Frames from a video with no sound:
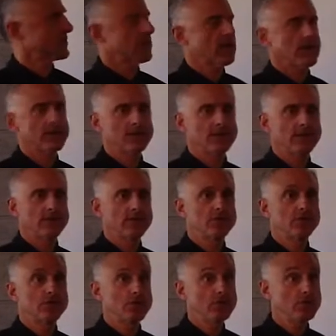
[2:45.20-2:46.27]
Carson
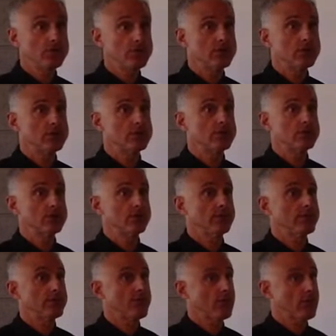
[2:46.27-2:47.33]
choose to
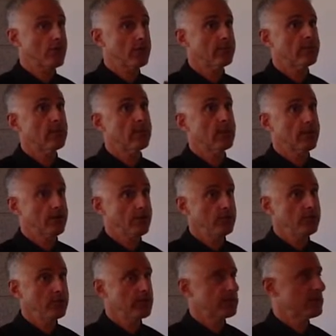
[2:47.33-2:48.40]
form a
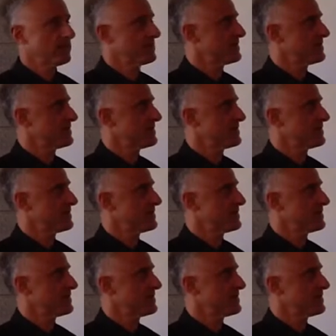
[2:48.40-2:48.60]
cumulative